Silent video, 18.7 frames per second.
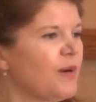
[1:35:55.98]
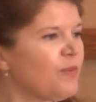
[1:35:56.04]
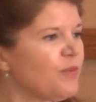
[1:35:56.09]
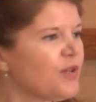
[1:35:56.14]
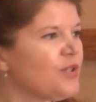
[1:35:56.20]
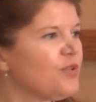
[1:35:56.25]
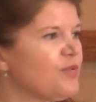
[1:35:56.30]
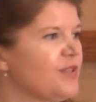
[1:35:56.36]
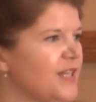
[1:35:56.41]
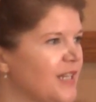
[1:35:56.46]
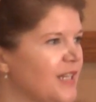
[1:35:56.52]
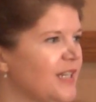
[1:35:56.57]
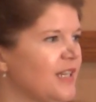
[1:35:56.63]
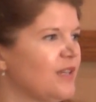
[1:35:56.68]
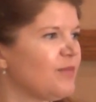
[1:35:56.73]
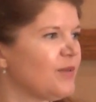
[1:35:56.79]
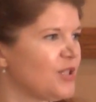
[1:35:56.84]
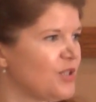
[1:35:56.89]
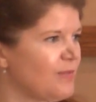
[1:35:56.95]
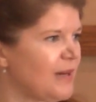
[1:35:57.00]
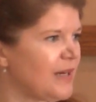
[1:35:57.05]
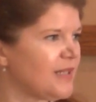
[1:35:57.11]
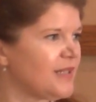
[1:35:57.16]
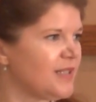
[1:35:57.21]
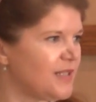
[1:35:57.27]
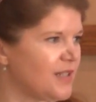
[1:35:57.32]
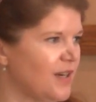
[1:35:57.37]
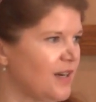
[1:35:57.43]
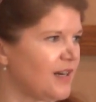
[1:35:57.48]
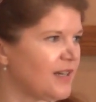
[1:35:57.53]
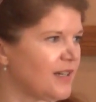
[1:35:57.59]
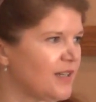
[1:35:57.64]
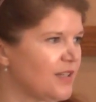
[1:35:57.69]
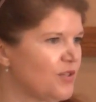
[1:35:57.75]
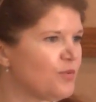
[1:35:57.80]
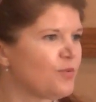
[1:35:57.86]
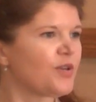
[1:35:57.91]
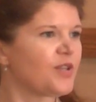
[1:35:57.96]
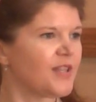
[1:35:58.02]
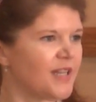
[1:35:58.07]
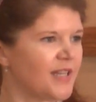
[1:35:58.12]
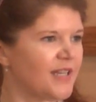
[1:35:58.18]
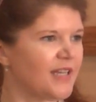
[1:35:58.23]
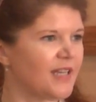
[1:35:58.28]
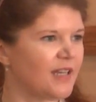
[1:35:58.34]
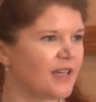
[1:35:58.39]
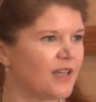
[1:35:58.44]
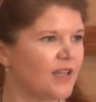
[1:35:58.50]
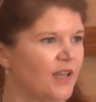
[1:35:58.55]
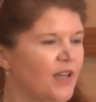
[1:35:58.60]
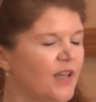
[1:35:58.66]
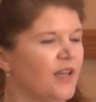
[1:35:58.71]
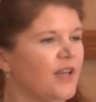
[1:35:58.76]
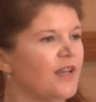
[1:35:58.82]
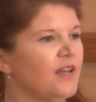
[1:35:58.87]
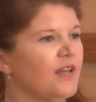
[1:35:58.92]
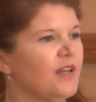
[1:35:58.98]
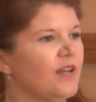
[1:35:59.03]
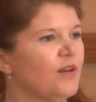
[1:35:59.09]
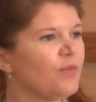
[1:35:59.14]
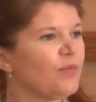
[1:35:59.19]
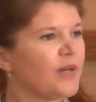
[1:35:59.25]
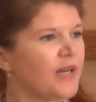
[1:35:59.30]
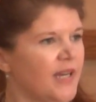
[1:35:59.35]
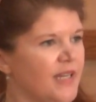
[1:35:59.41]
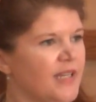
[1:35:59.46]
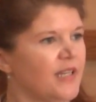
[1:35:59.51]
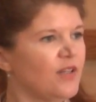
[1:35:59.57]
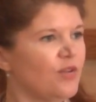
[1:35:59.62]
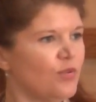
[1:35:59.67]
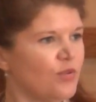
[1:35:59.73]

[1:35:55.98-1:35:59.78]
what were you thinking when you bought the dog? You were thinking, when I get